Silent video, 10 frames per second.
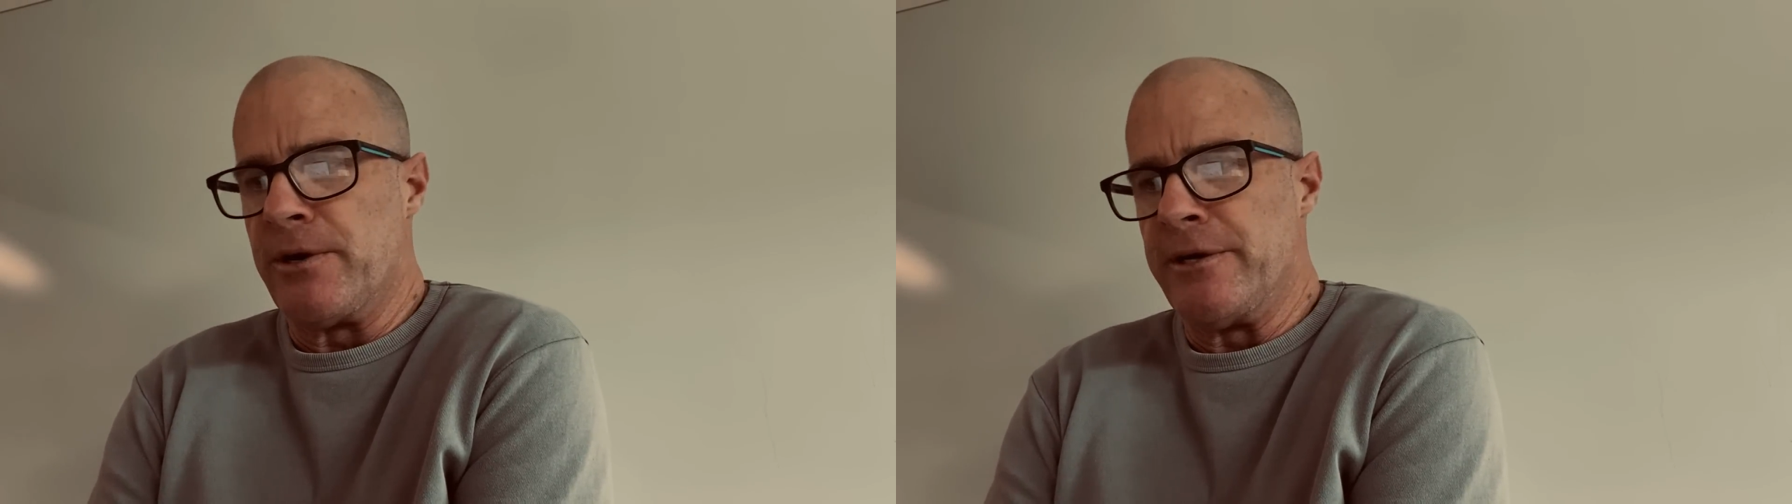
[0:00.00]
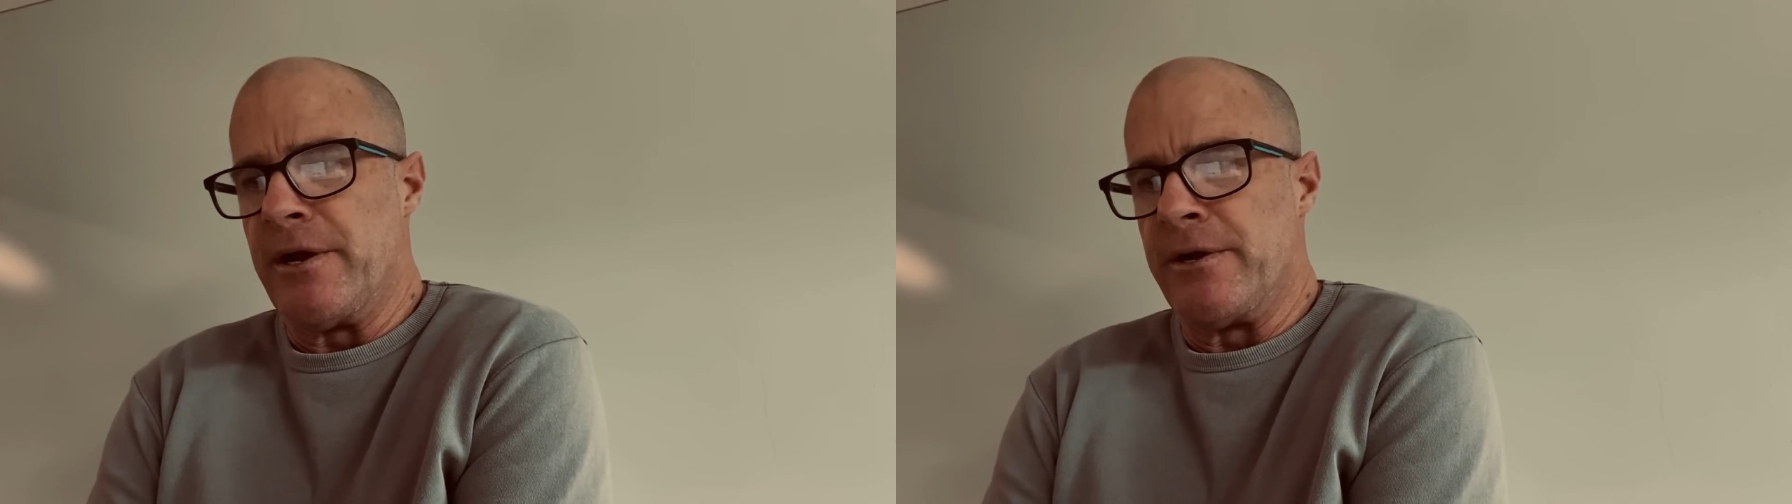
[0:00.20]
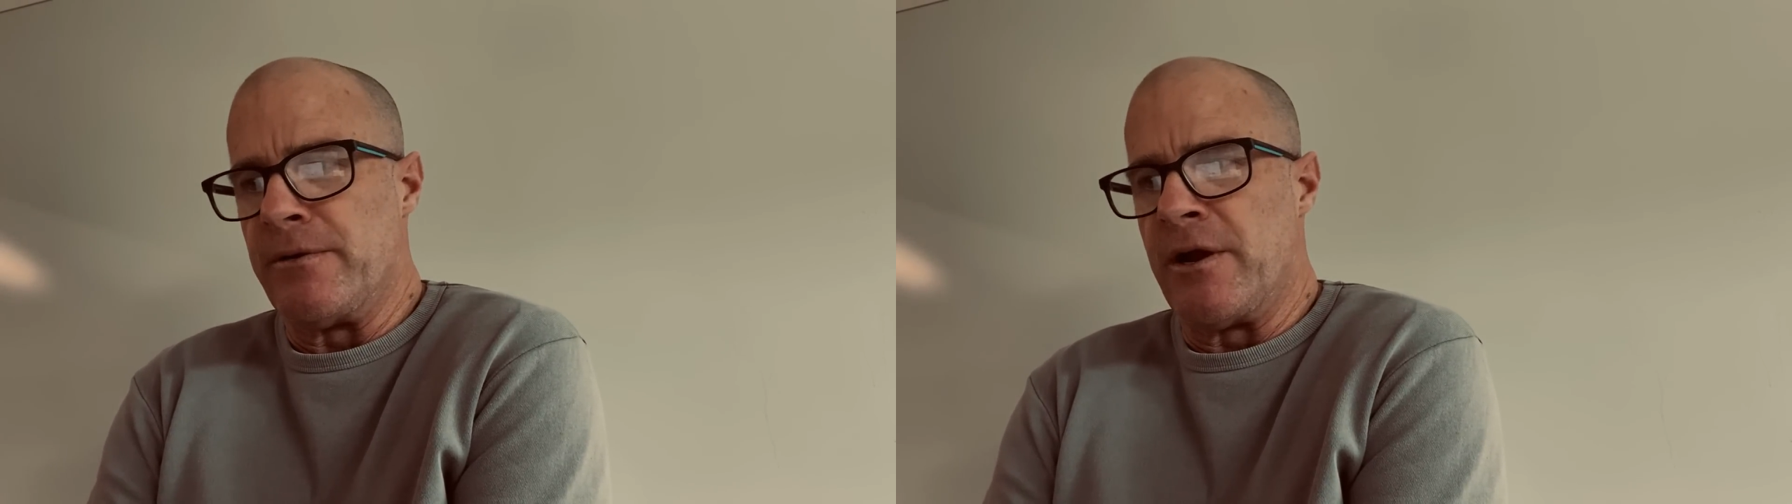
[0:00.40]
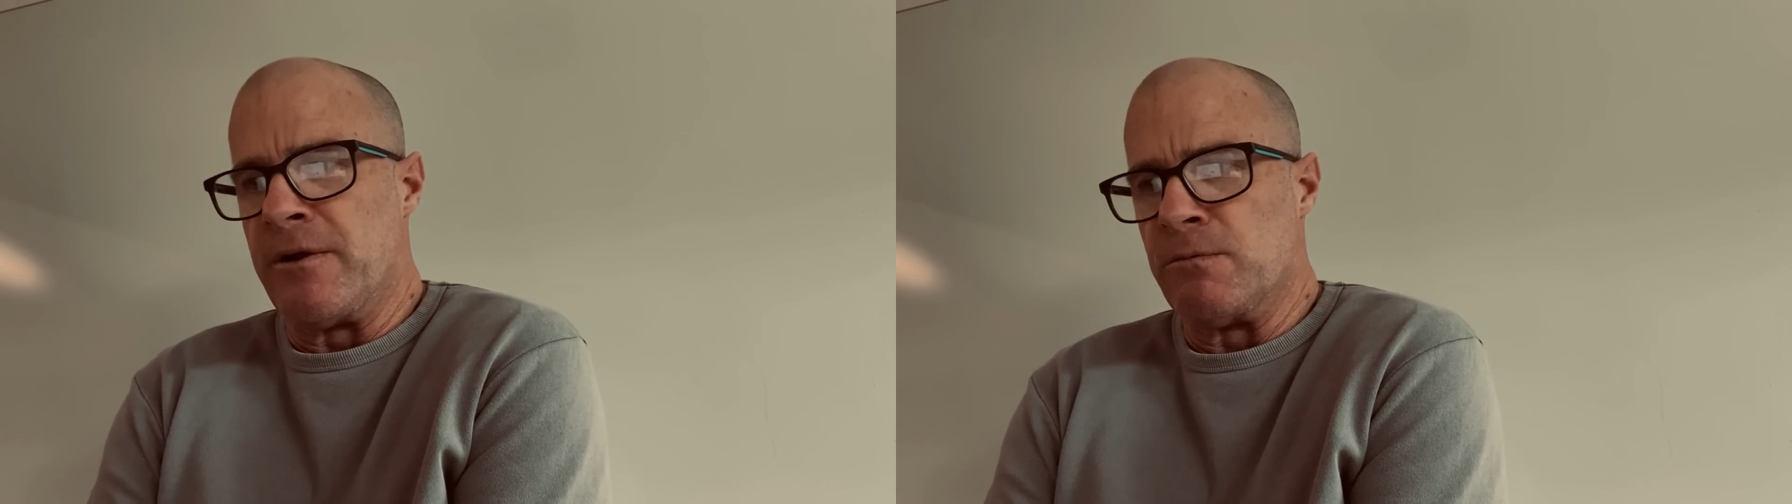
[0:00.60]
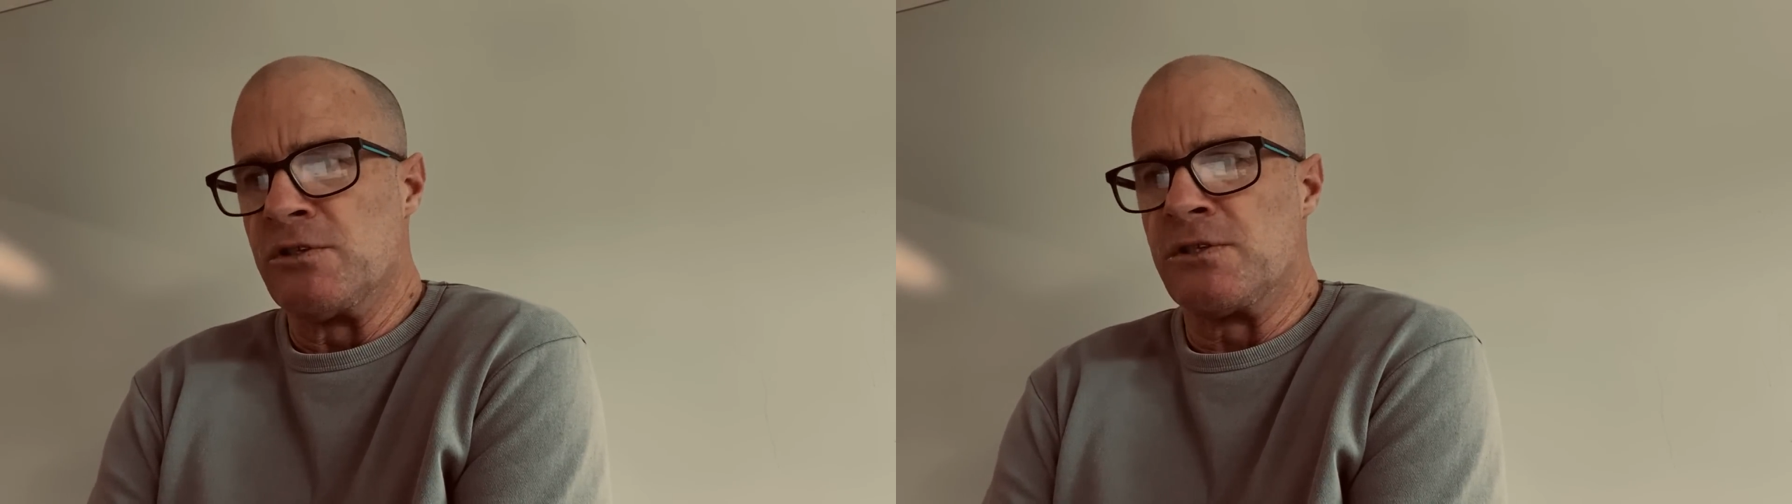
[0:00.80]
And
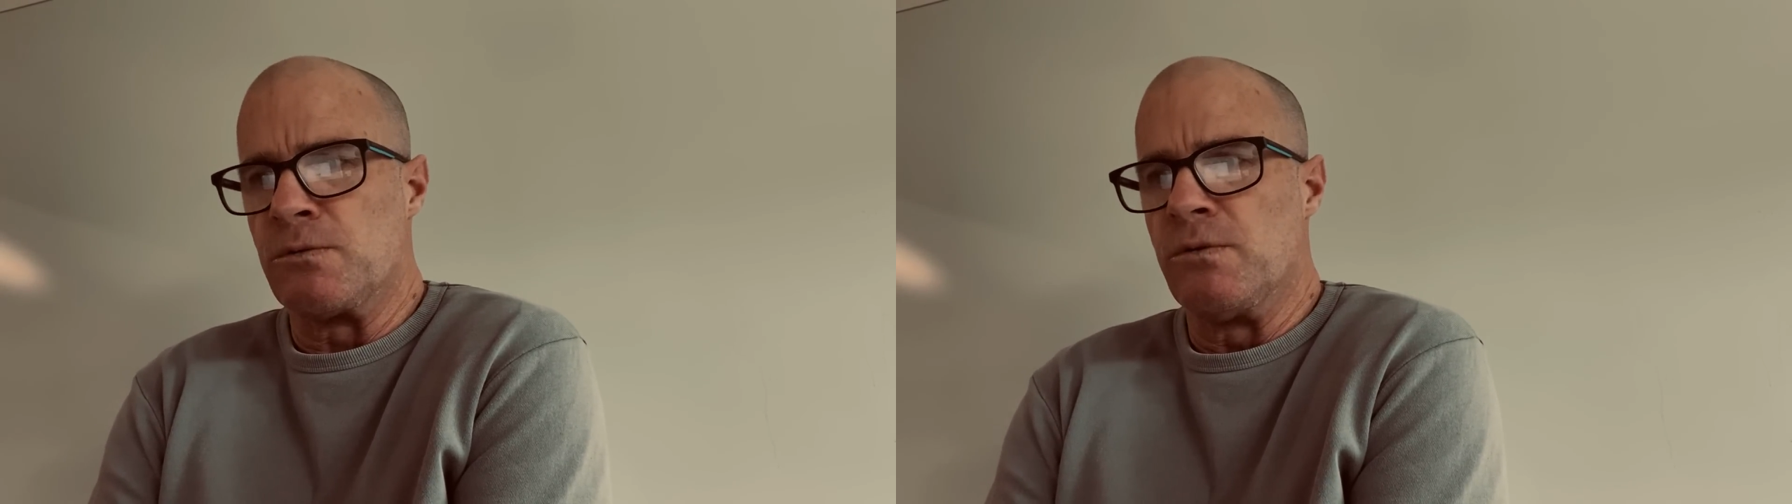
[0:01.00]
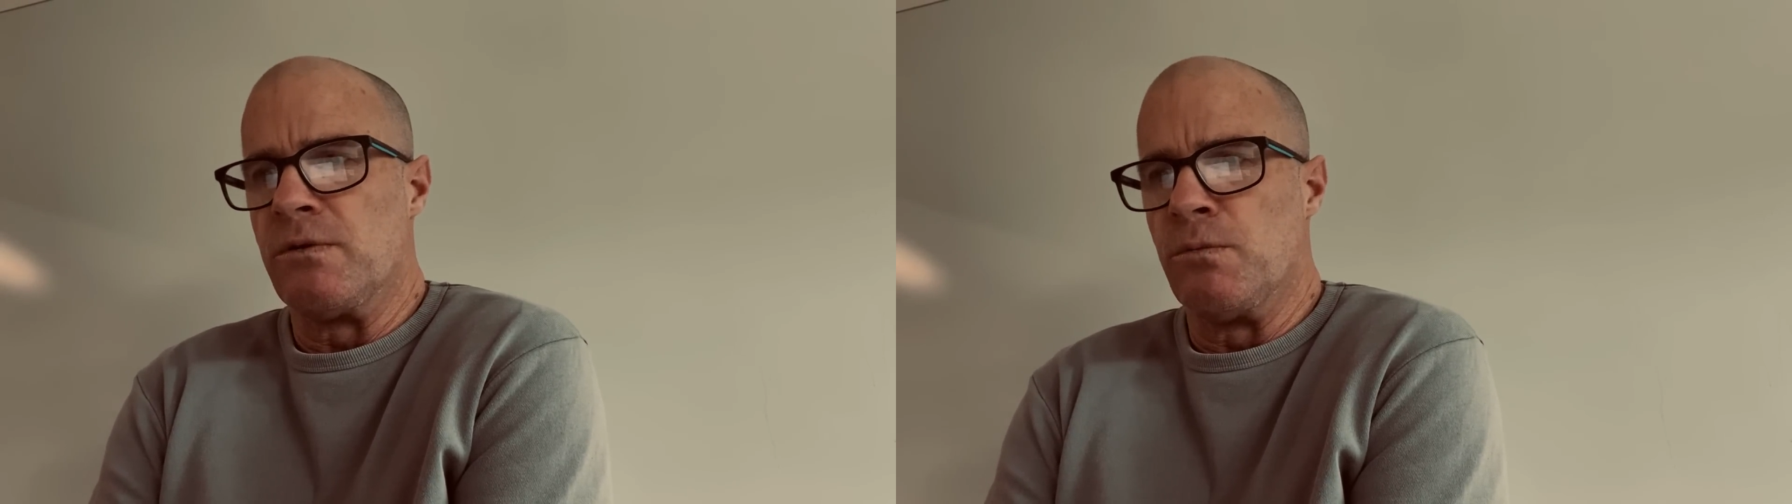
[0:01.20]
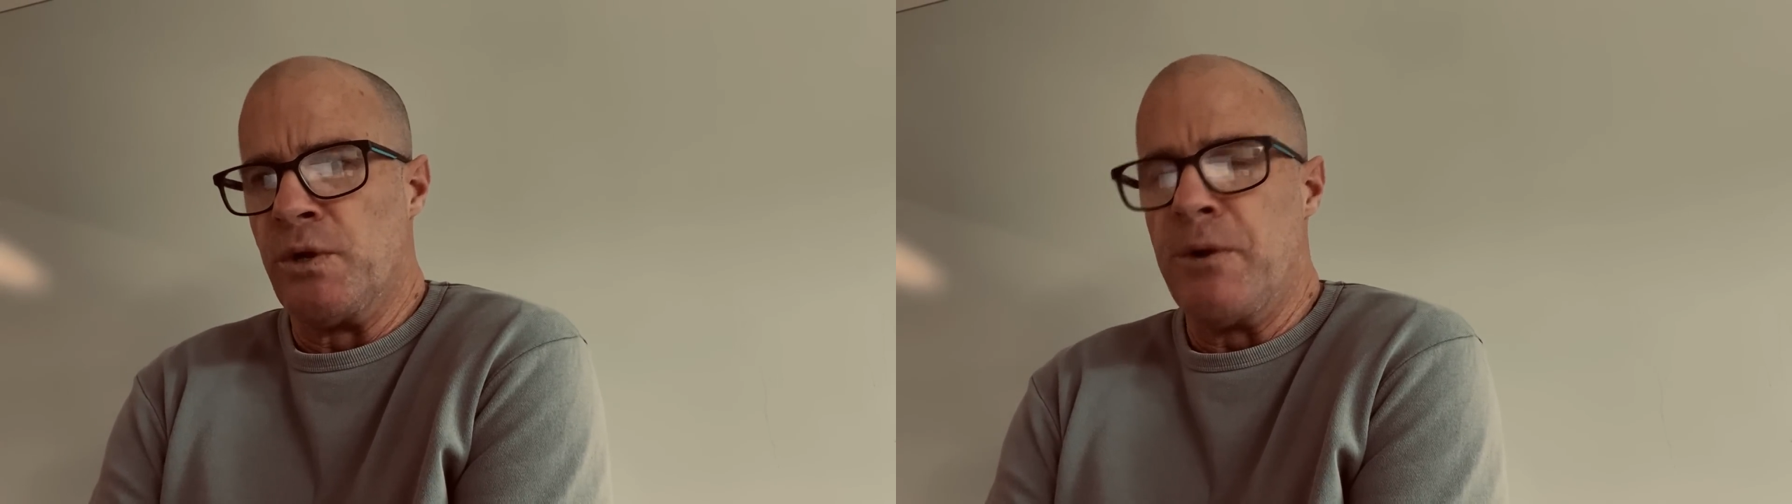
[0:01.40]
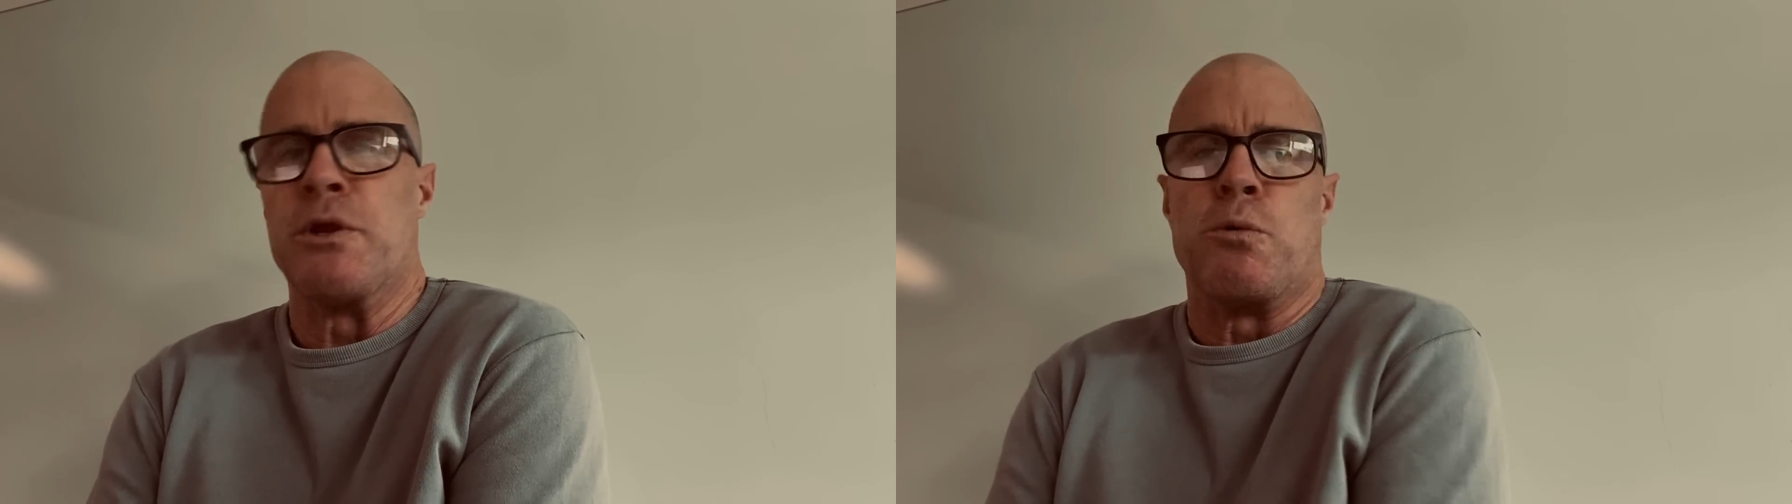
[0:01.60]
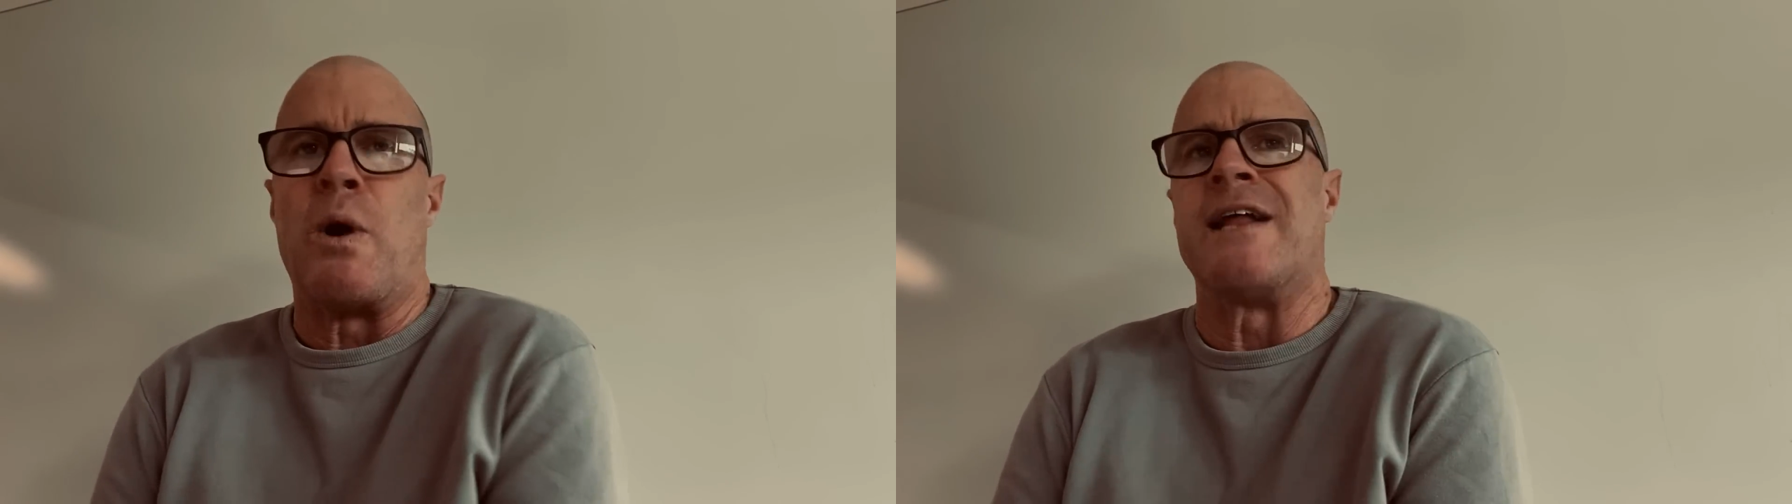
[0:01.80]
we were
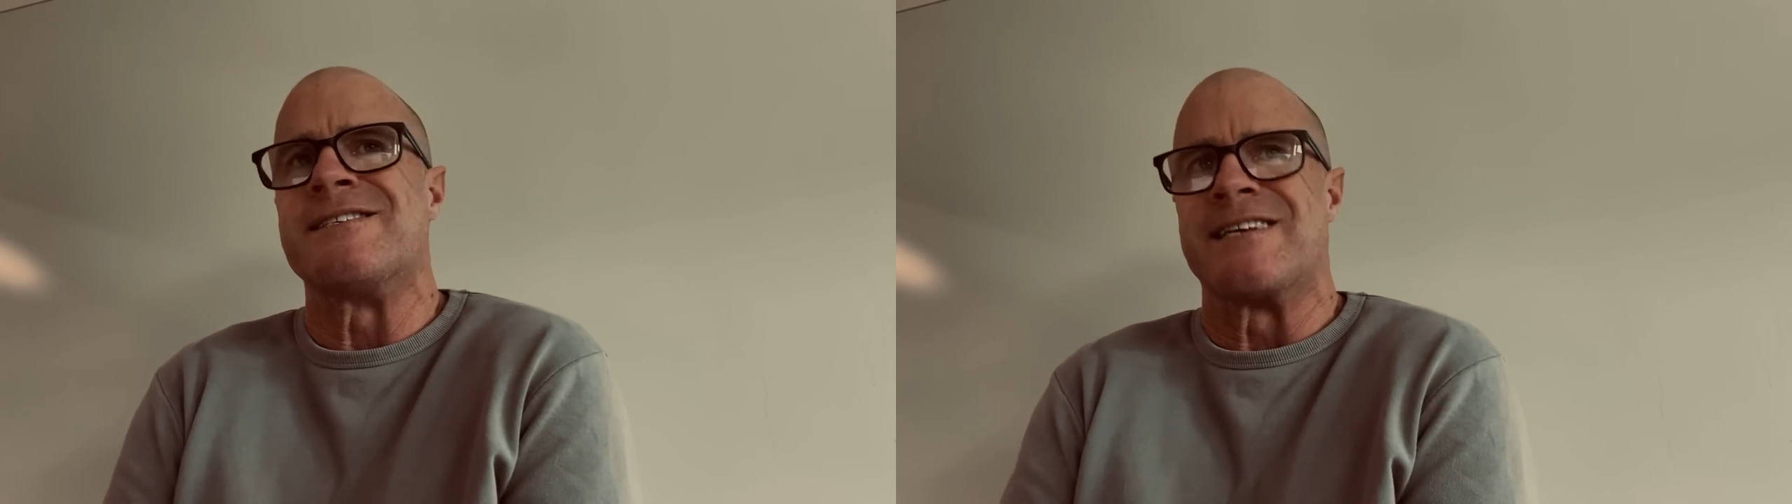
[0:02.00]
the ones